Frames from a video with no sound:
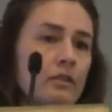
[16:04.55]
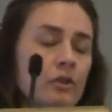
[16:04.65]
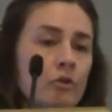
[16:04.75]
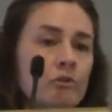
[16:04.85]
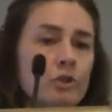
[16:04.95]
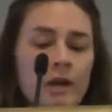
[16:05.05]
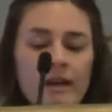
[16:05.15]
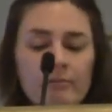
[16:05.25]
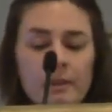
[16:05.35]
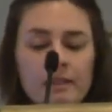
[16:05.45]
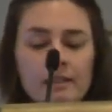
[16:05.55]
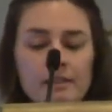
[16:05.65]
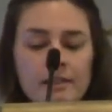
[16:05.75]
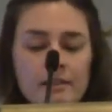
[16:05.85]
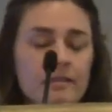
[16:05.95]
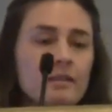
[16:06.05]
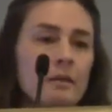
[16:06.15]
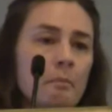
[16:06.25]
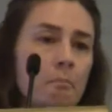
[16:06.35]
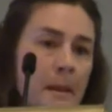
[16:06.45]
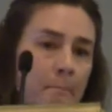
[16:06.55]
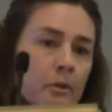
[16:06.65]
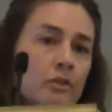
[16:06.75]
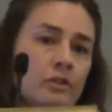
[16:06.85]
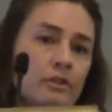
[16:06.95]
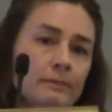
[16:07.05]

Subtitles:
those who have been dismembered.